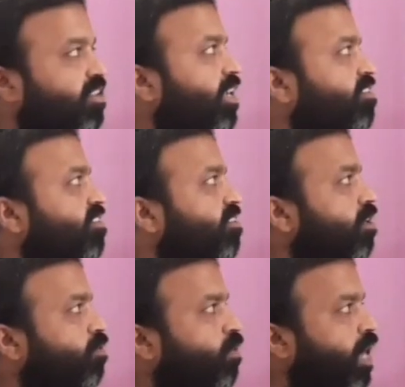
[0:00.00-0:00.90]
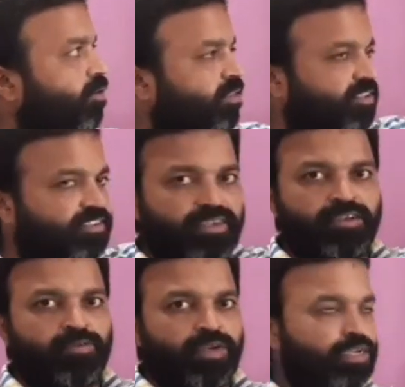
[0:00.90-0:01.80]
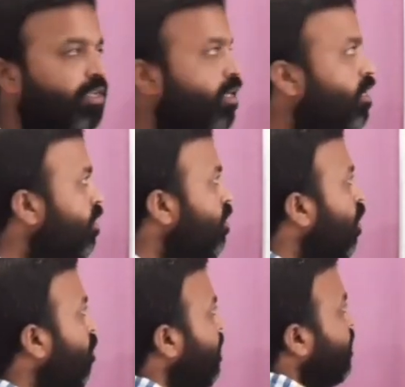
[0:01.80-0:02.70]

sides, we have this equation. Now by